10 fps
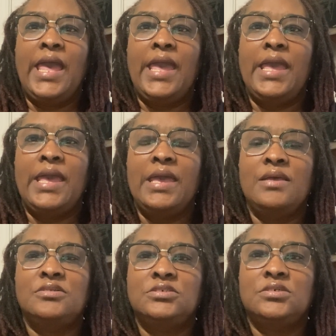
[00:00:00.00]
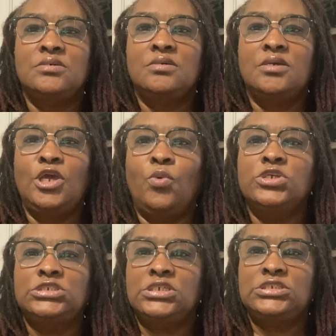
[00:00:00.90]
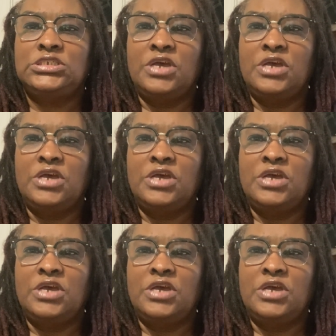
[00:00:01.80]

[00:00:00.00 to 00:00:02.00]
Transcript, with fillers: and it was just